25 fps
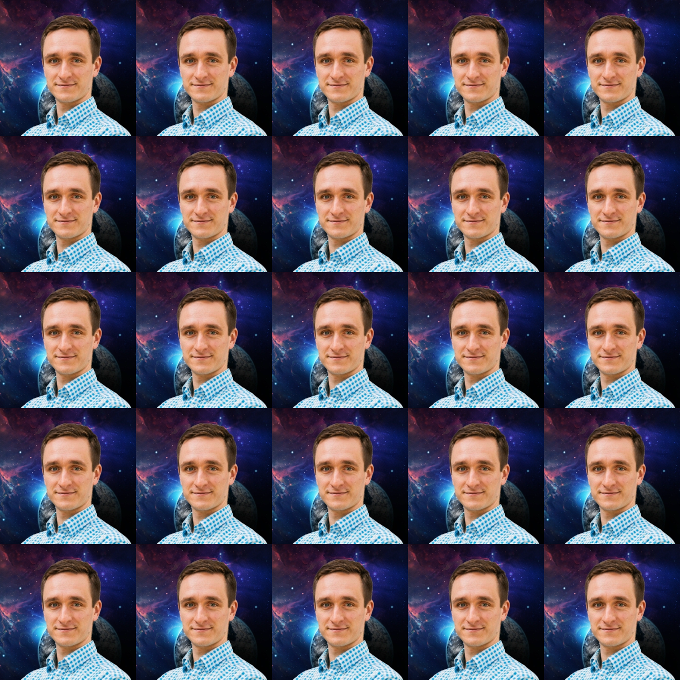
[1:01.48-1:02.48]

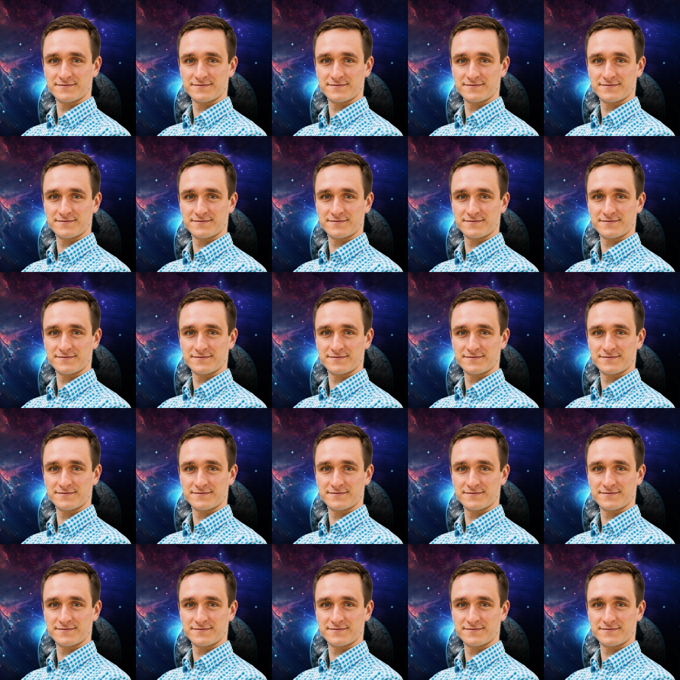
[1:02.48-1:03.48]

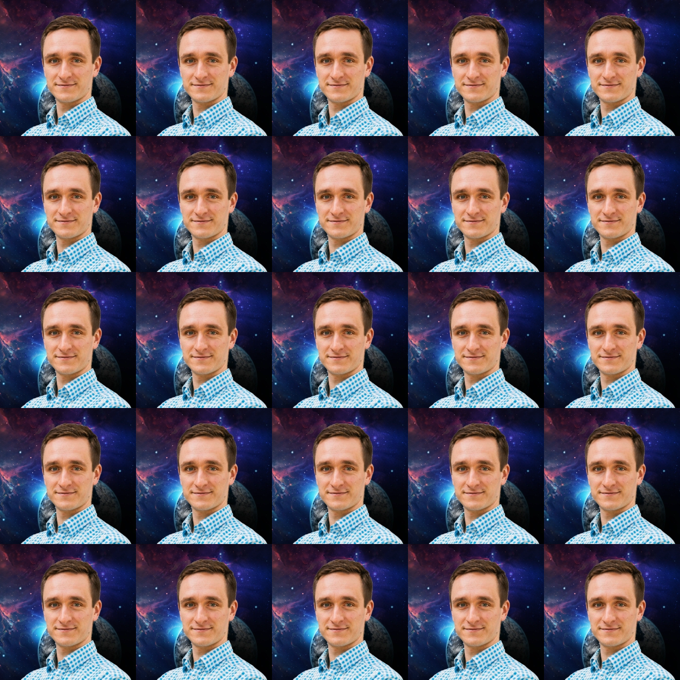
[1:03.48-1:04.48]

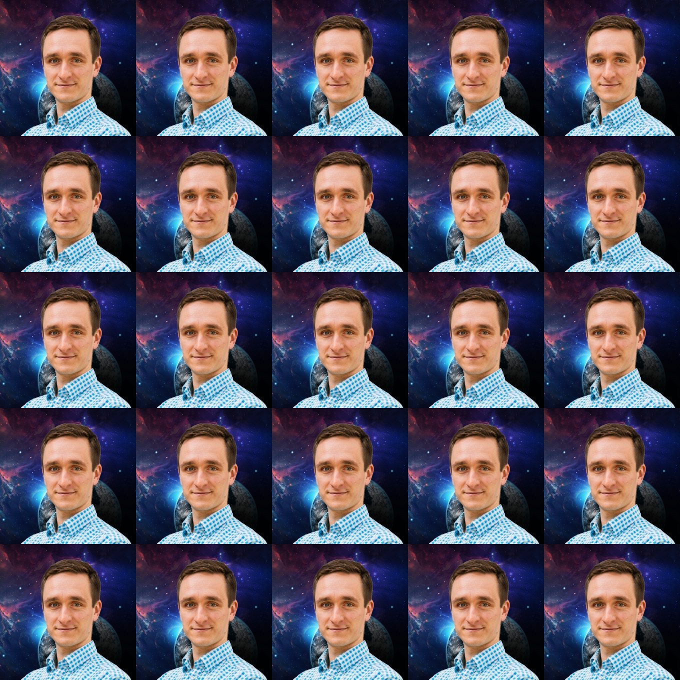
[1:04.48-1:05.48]

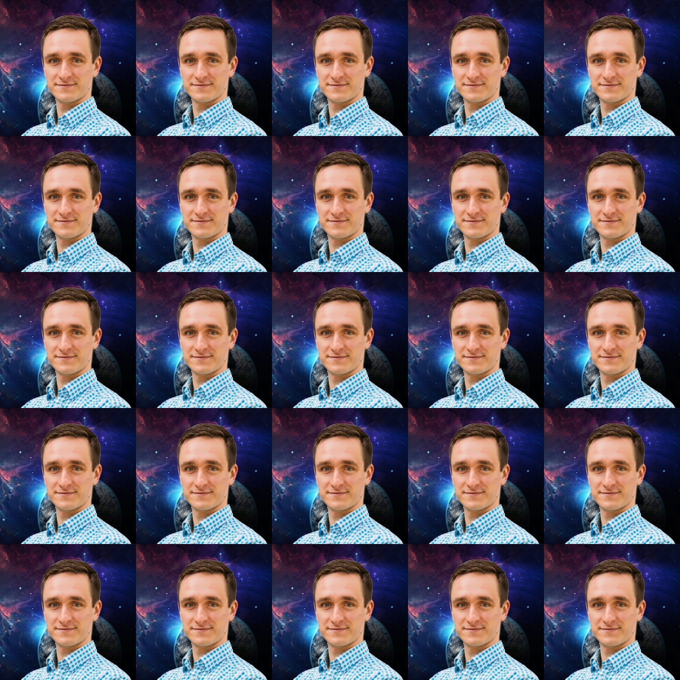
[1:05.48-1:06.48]

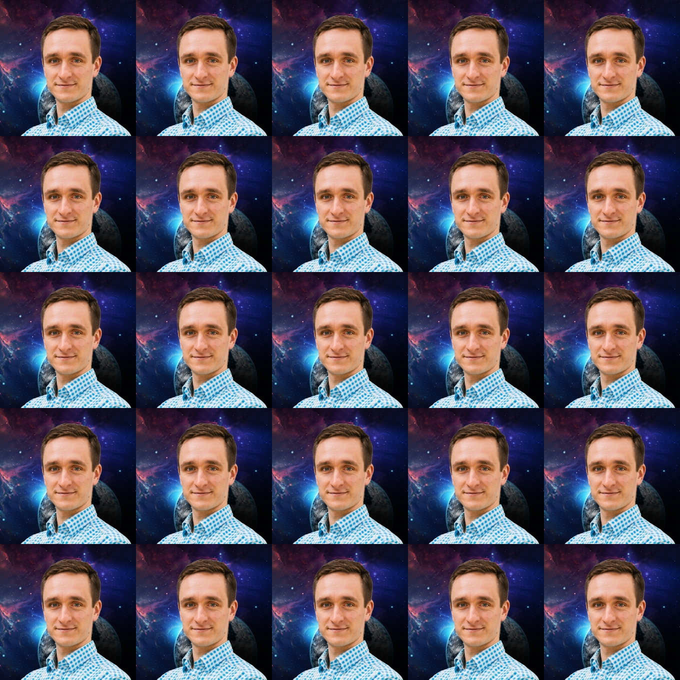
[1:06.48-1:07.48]

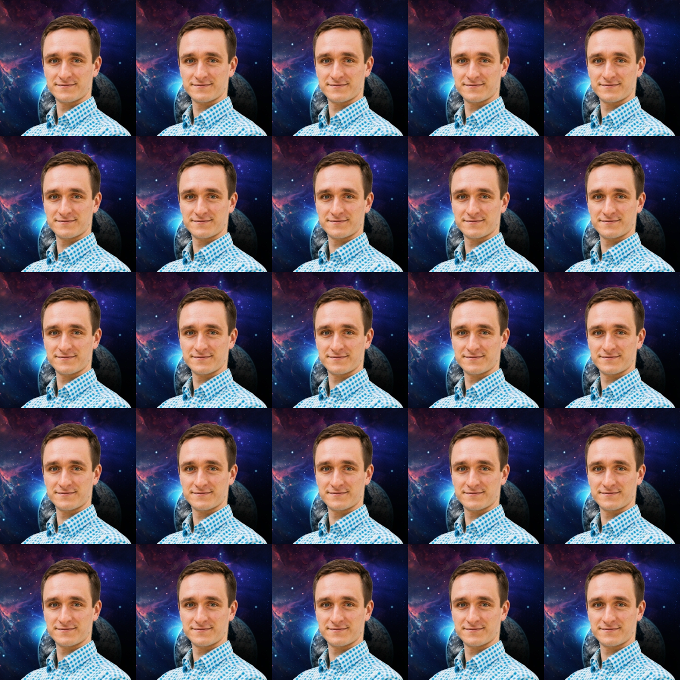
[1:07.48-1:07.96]
The face doesn't move, so there is nothing to read.